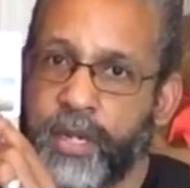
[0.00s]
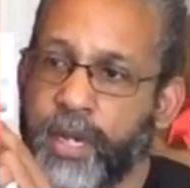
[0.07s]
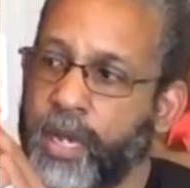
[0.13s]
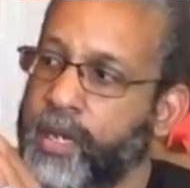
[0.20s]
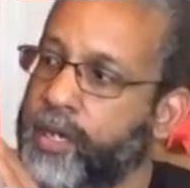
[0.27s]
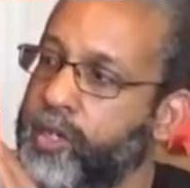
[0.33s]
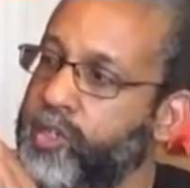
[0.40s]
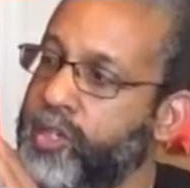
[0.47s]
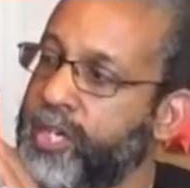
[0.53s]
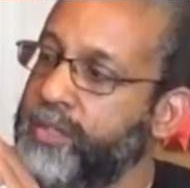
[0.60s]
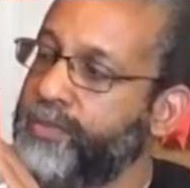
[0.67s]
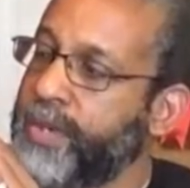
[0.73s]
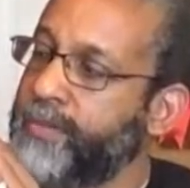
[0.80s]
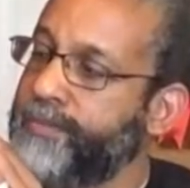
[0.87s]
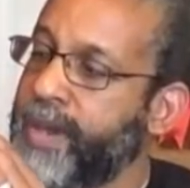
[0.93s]
and it could just
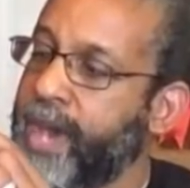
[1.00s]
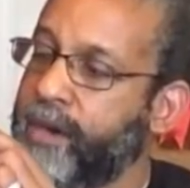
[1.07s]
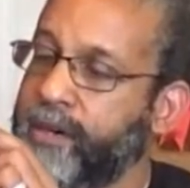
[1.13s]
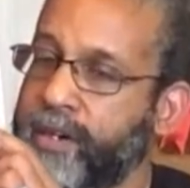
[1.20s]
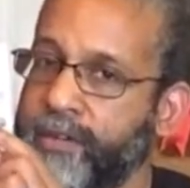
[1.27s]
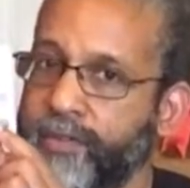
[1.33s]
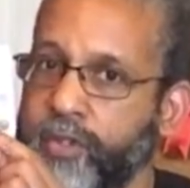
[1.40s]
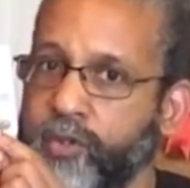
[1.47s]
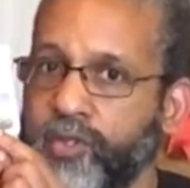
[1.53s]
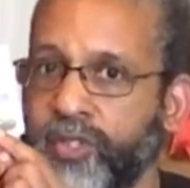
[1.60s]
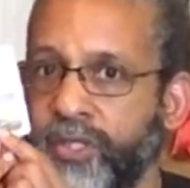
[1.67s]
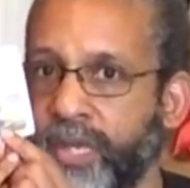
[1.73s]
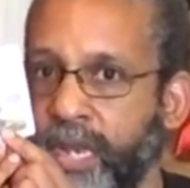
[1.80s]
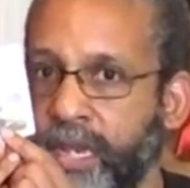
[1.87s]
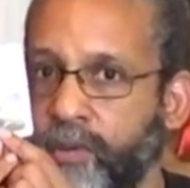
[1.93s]
be a matter of you
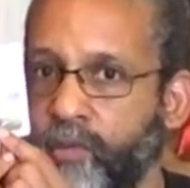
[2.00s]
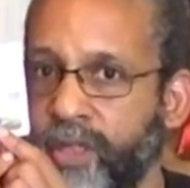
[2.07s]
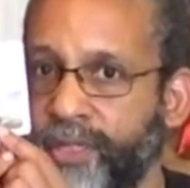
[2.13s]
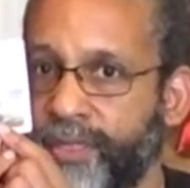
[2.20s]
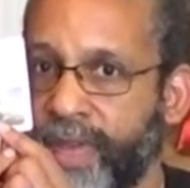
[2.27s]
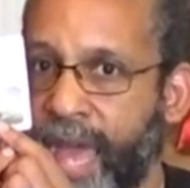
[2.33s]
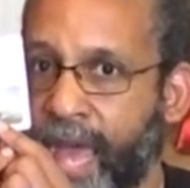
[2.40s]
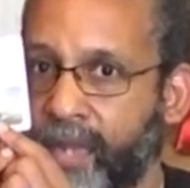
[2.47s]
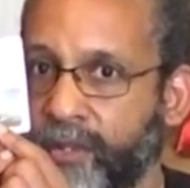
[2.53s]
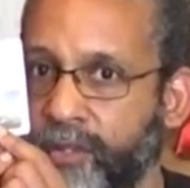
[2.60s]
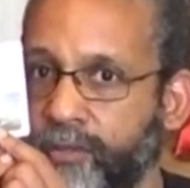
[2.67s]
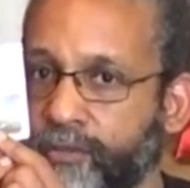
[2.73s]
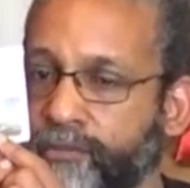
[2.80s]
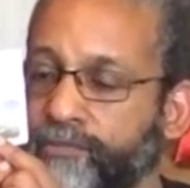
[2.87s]
sitting with that